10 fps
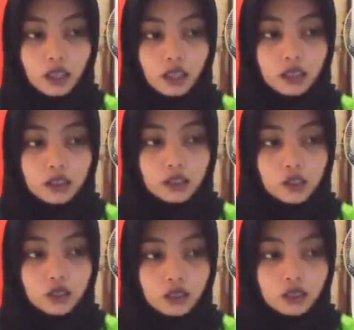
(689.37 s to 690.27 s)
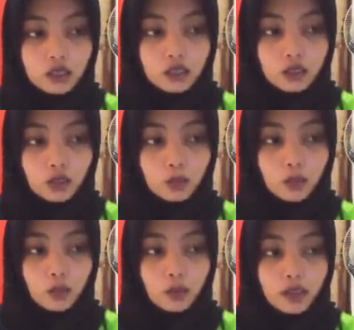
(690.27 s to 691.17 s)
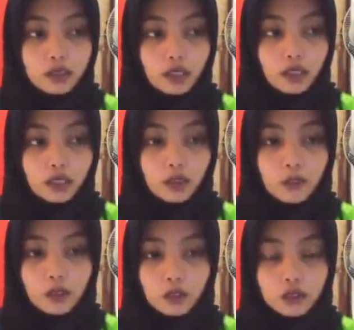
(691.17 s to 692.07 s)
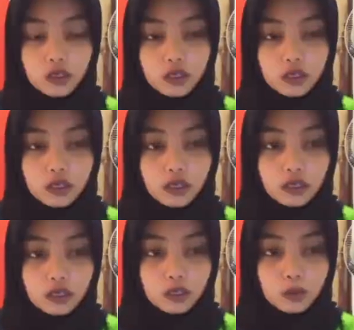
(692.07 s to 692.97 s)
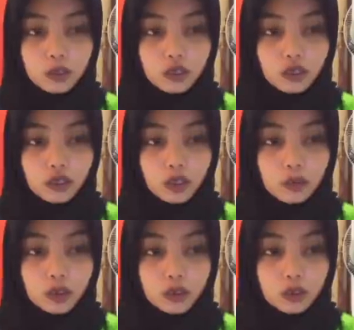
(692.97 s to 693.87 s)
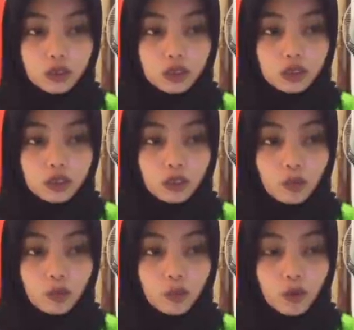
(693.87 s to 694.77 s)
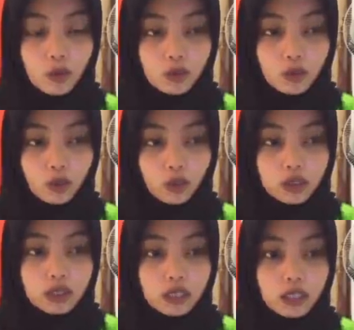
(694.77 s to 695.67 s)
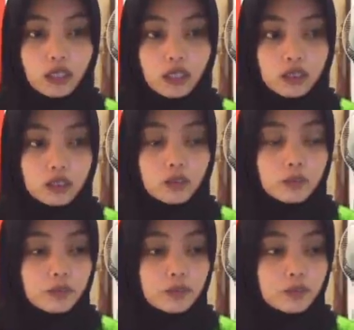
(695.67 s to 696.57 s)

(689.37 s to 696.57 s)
The teacher also provides an evaluation regarding the material being studied before closing the class.